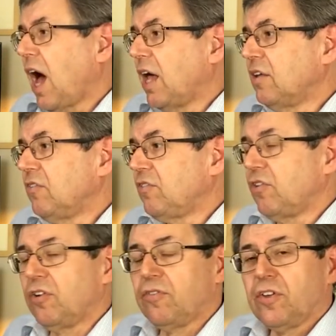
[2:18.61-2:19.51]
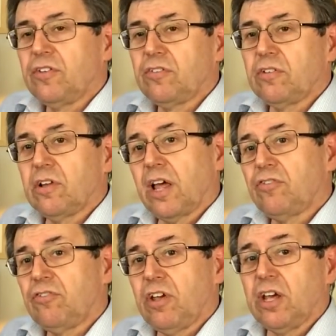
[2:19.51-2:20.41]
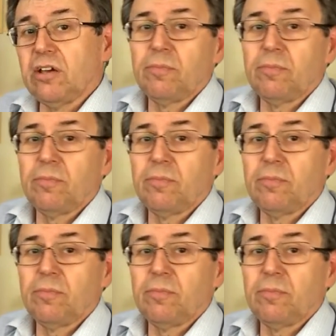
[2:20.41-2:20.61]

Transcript: and serviced last year.